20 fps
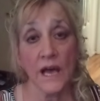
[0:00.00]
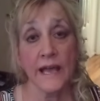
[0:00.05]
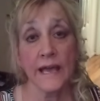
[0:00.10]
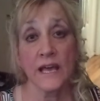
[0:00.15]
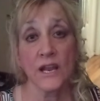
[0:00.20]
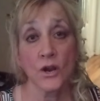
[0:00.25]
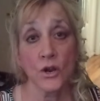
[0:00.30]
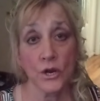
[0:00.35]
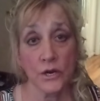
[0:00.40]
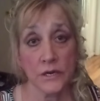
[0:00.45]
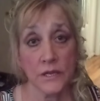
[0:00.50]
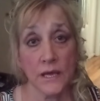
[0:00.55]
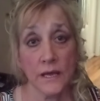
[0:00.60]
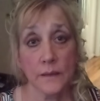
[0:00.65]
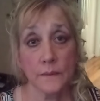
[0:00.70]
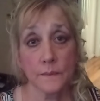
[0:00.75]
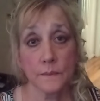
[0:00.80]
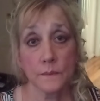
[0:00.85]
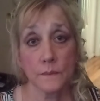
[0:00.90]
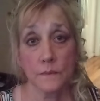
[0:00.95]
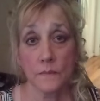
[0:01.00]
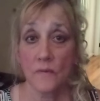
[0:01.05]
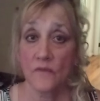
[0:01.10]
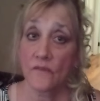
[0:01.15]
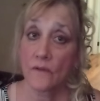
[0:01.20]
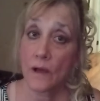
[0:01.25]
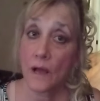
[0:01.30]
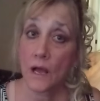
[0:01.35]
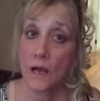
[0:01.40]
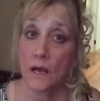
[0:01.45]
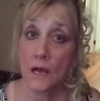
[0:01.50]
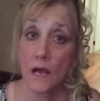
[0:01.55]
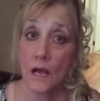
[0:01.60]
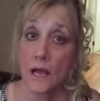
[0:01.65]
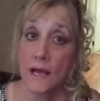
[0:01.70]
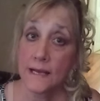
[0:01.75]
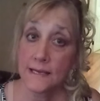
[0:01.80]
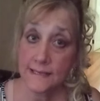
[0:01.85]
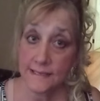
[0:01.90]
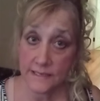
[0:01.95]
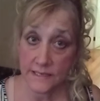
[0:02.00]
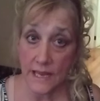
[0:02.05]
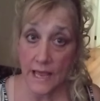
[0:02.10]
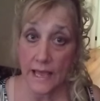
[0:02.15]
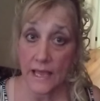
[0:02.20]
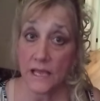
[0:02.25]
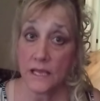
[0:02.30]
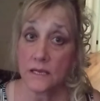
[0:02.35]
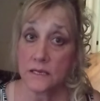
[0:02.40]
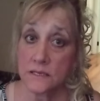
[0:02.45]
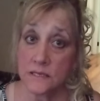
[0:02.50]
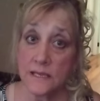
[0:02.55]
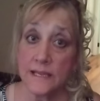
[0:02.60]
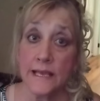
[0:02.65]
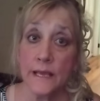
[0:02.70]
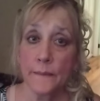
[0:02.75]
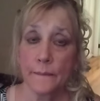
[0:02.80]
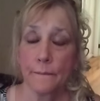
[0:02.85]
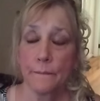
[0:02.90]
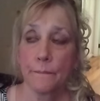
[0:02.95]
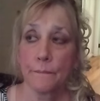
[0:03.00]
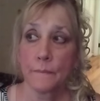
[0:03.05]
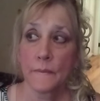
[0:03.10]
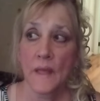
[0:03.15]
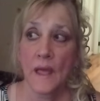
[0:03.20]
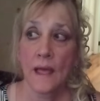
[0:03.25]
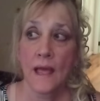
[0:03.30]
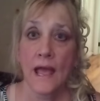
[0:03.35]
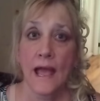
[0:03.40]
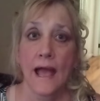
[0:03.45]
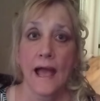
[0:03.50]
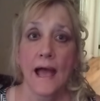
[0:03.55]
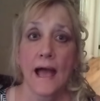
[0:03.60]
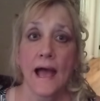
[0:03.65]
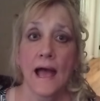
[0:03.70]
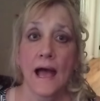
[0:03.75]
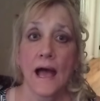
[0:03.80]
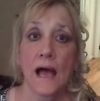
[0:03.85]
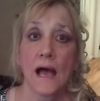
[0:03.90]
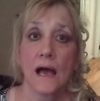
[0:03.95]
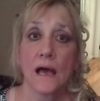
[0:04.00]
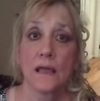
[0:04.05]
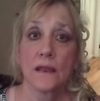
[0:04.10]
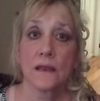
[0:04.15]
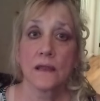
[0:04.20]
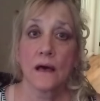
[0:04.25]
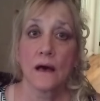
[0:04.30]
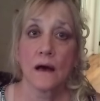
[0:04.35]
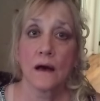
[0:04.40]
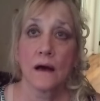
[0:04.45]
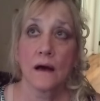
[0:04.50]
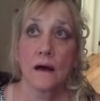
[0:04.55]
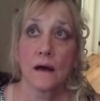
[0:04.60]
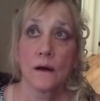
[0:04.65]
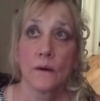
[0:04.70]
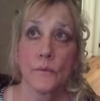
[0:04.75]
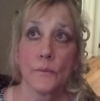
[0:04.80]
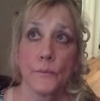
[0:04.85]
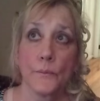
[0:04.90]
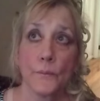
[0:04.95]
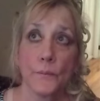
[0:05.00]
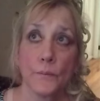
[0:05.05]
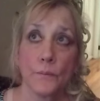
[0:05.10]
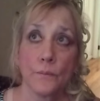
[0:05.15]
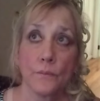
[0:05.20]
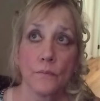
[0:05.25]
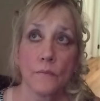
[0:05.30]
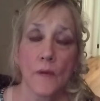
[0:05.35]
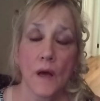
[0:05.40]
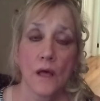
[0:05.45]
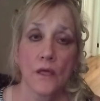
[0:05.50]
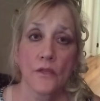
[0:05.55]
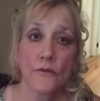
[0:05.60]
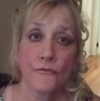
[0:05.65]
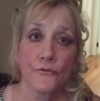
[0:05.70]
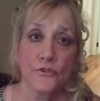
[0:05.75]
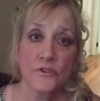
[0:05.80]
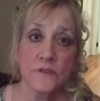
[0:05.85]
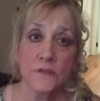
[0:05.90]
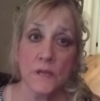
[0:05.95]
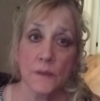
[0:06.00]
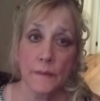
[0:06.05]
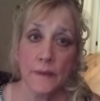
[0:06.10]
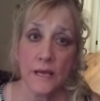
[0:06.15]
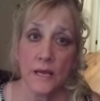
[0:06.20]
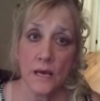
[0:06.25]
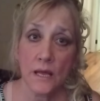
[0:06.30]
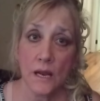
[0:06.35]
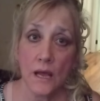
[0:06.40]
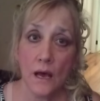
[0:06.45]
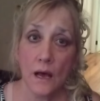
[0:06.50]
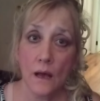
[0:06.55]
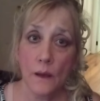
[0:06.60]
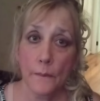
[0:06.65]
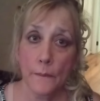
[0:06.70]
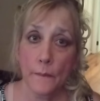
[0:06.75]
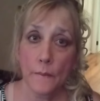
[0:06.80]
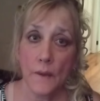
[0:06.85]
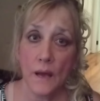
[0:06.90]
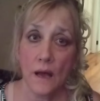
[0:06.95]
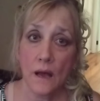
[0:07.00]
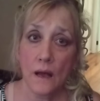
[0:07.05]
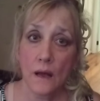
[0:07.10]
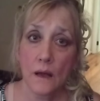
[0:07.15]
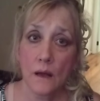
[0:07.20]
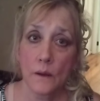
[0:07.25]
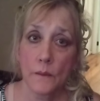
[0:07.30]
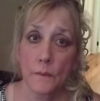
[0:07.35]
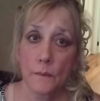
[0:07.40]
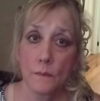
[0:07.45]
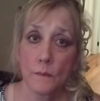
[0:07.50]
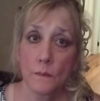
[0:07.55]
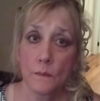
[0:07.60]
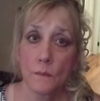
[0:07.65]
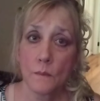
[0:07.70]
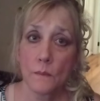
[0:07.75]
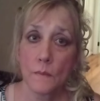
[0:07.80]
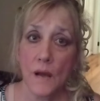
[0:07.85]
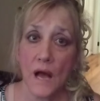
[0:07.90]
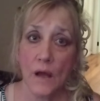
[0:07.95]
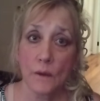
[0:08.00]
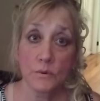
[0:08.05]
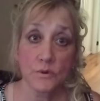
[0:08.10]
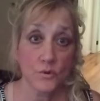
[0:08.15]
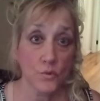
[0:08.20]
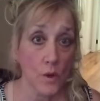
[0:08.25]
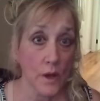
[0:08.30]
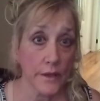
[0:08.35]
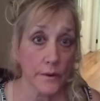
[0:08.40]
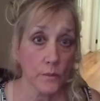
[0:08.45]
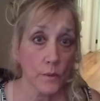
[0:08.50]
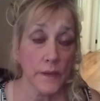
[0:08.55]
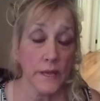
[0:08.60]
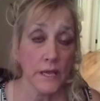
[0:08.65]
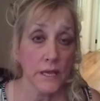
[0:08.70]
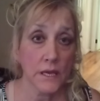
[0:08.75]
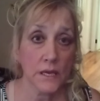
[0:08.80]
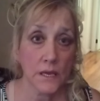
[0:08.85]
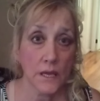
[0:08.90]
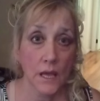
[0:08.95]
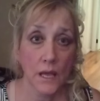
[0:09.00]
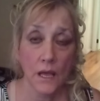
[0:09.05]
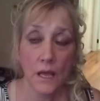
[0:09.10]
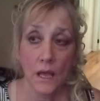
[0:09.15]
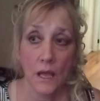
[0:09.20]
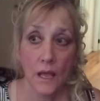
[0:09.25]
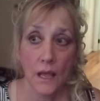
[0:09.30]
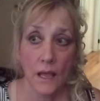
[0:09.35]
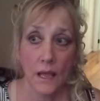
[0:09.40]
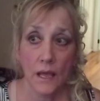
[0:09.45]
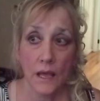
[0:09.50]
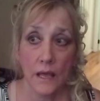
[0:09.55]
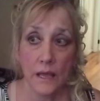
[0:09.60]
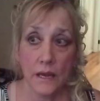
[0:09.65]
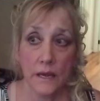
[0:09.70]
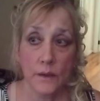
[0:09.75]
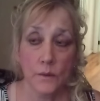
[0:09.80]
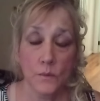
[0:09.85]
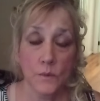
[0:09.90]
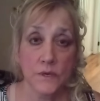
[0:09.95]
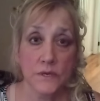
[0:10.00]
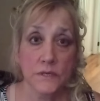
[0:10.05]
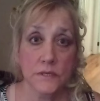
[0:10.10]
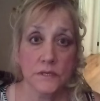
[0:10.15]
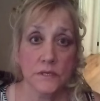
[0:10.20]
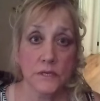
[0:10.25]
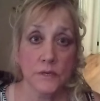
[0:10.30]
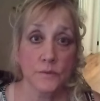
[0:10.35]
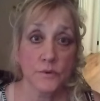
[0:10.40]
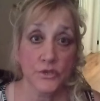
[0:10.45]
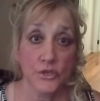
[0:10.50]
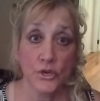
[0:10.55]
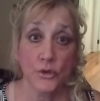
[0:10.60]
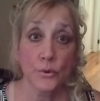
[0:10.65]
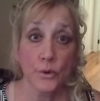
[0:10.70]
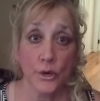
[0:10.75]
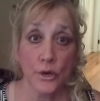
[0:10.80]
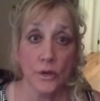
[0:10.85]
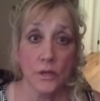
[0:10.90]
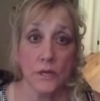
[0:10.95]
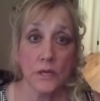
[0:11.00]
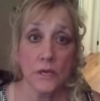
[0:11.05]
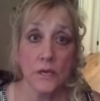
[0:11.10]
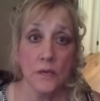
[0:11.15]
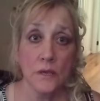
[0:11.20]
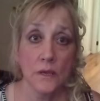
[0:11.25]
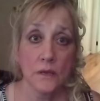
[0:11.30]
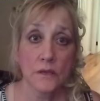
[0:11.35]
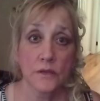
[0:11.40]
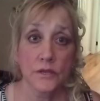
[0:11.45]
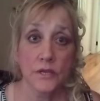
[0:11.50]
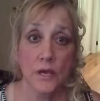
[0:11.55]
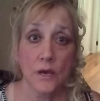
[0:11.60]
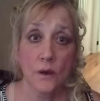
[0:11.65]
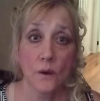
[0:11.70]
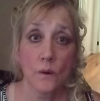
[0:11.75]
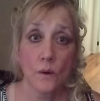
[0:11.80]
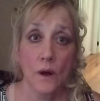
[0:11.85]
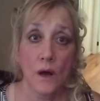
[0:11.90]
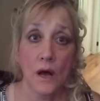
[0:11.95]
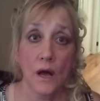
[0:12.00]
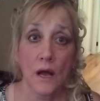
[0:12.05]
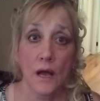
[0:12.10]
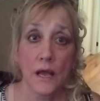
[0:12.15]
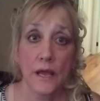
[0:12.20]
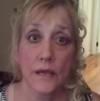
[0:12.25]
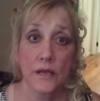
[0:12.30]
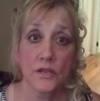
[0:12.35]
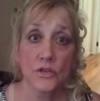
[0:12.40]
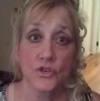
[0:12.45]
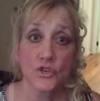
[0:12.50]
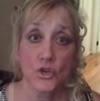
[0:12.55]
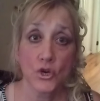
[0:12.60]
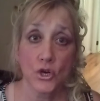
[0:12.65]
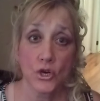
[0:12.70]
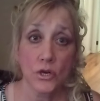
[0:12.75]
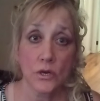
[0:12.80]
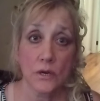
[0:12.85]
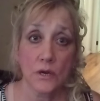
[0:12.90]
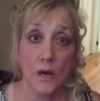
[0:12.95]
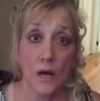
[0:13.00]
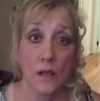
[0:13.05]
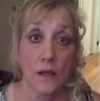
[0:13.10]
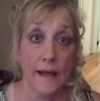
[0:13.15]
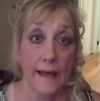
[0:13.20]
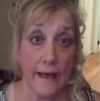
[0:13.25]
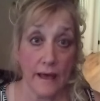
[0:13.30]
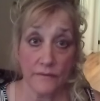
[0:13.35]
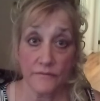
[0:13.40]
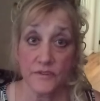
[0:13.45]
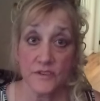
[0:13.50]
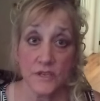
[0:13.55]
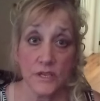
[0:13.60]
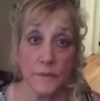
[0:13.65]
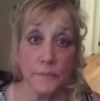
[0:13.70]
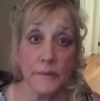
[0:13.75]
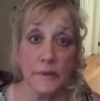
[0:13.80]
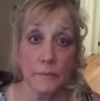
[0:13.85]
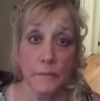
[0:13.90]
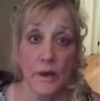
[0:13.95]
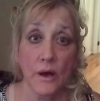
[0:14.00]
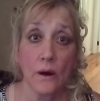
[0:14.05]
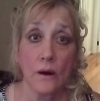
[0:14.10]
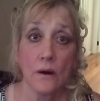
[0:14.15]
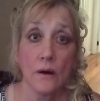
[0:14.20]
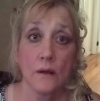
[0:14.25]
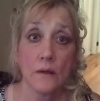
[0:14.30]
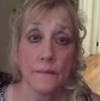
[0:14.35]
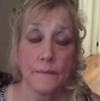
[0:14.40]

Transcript: I had a hard time staying asleep, and the first time I got up, I was wide awake, and it was too early, so I took a half a sleeping pill.